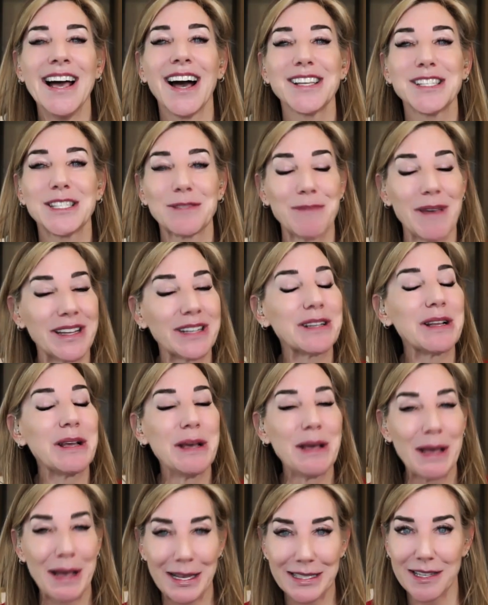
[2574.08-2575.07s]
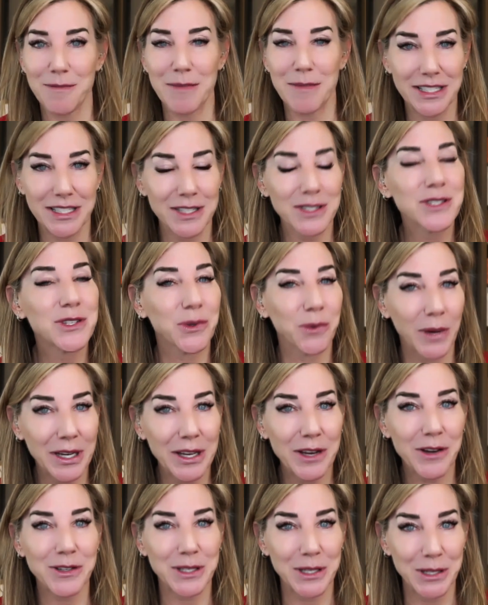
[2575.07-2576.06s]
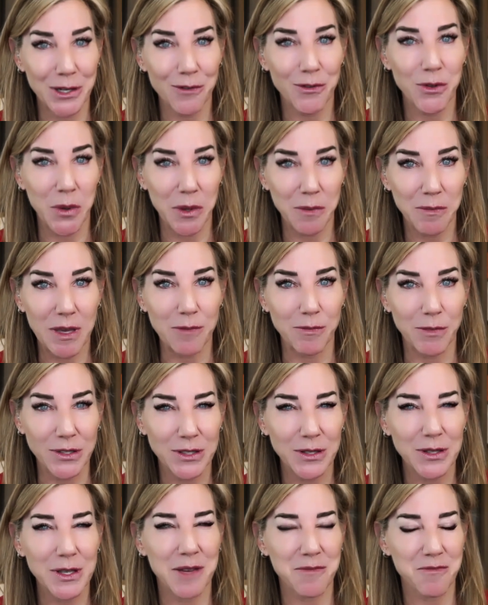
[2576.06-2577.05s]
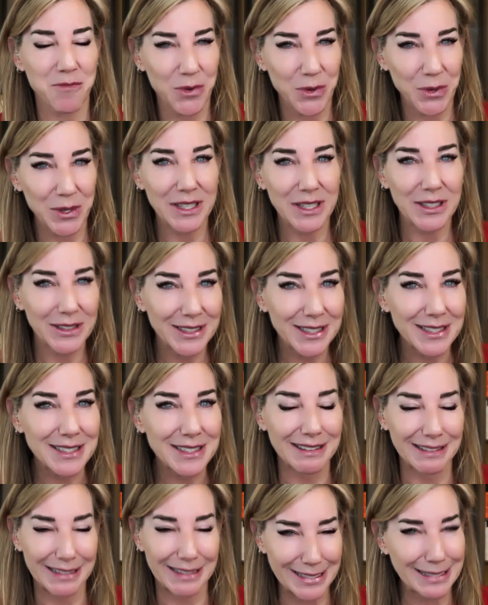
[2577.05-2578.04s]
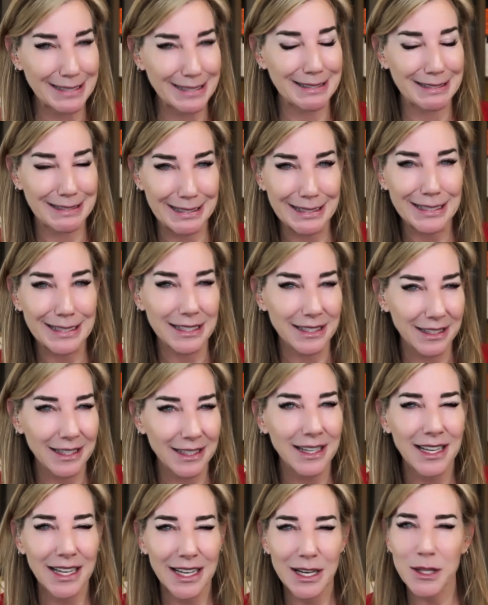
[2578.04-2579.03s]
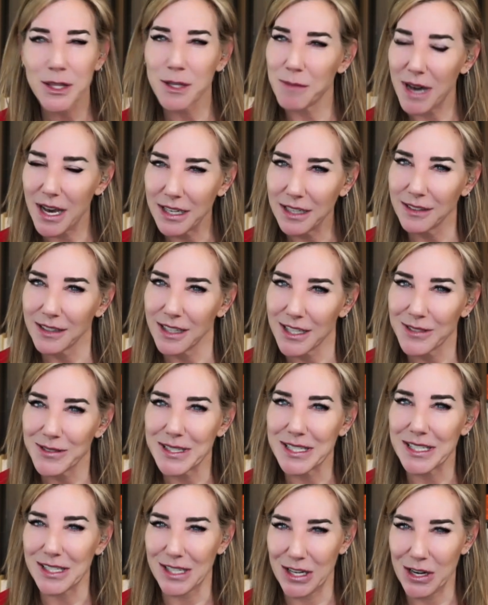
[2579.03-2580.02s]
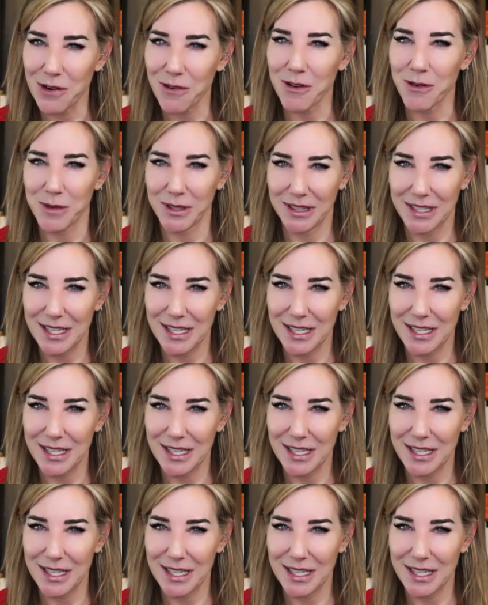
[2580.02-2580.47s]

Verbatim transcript: I spent, as I mentioned, 20 years interviewing people. So you get pretty good at like seeing the body language, hearing what they